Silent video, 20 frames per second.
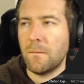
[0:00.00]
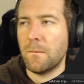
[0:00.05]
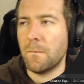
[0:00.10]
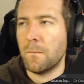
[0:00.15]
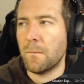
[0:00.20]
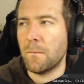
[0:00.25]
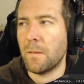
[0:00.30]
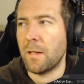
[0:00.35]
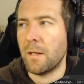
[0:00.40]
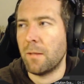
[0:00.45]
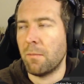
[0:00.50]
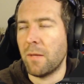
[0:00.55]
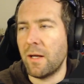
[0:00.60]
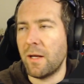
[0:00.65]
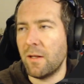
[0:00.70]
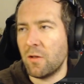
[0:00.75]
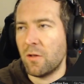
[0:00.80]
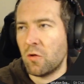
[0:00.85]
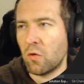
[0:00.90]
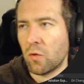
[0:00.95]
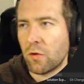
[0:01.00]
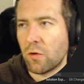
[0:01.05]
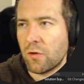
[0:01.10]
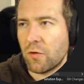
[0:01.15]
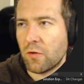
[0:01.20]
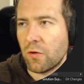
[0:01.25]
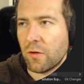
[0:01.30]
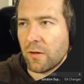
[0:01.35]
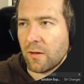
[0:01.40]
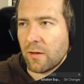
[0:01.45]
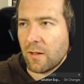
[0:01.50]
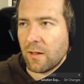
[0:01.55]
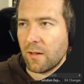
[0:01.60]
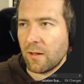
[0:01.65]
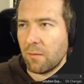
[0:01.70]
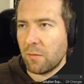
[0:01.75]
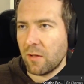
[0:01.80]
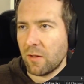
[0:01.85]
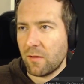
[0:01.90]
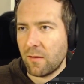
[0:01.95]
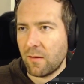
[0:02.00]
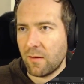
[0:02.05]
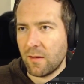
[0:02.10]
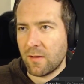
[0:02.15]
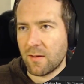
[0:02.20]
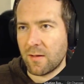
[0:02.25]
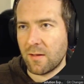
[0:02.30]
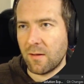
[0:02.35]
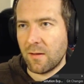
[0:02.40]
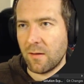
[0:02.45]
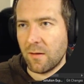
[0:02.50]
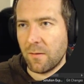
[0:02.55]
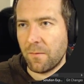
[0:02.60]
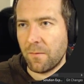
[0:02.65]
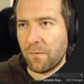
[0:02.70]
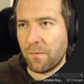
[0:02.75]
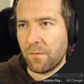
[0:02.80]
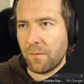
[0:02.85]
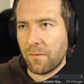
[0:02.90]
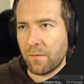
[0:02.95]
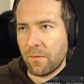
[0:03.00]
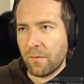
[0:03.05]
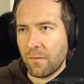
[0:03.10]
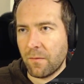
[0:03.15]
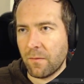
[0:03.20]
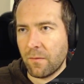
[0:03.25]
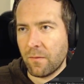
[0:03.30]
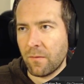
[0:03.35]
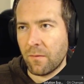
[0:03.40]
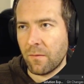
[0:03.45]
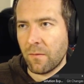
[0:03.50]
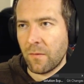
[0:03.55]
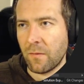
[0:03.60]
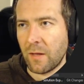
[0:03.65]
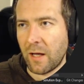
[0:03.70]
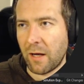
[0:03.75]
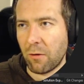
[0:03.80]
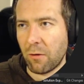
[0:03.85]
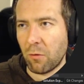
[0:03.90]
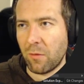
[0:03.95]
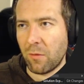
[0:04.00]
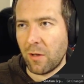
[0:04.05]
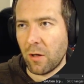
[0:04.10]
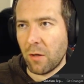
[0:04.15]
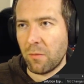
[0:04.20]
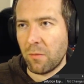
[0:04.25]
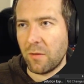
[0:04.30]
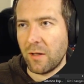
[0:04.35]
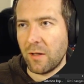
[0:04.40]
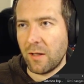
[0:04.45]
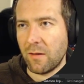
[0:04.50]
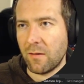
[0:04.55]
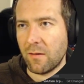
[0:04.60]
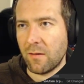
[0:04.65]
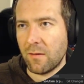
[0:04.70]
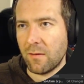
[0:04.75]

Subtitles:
My mind is short-circuiting a bit, as in how do we update